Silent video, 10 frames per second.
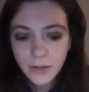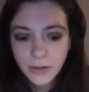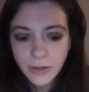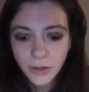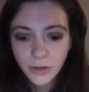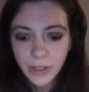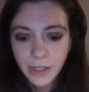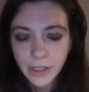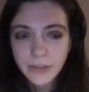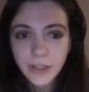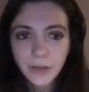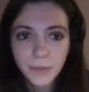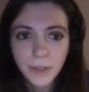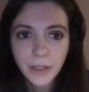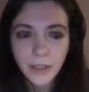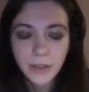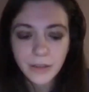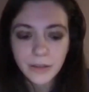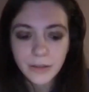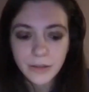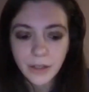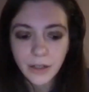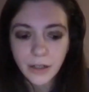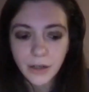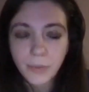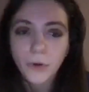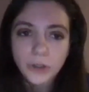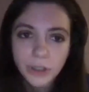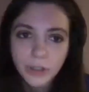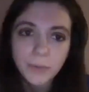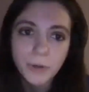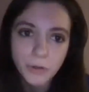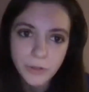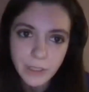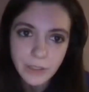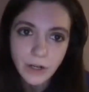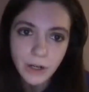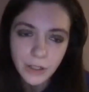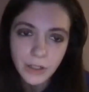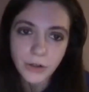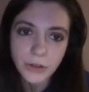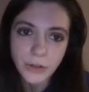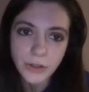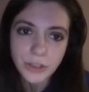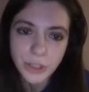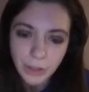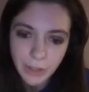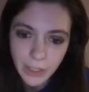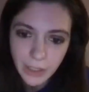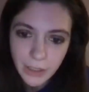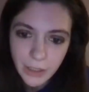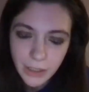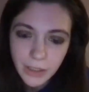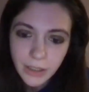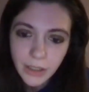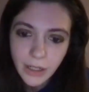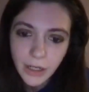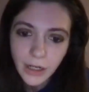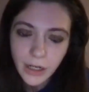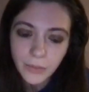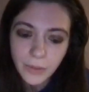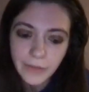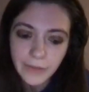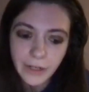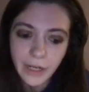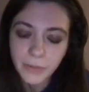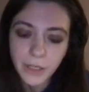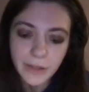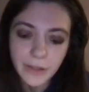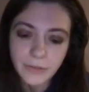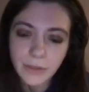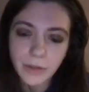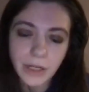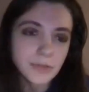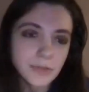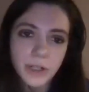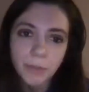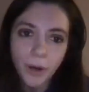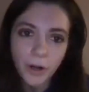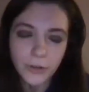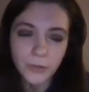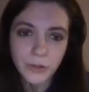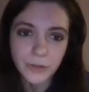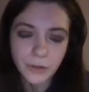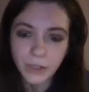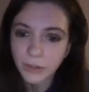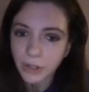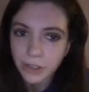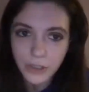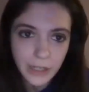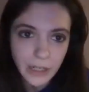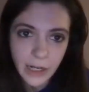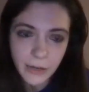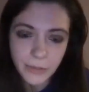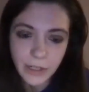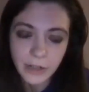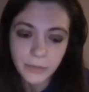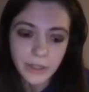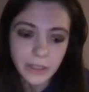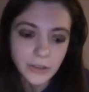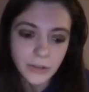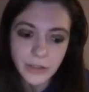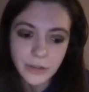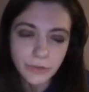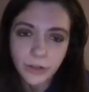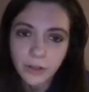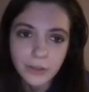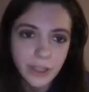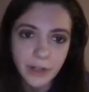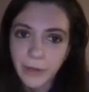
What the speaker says: So it is going to be a portion of the proceeds are going to go towards charity. And then anybody that, I guess we're going to partner with GreekDonation.com, and anybody that donates over a set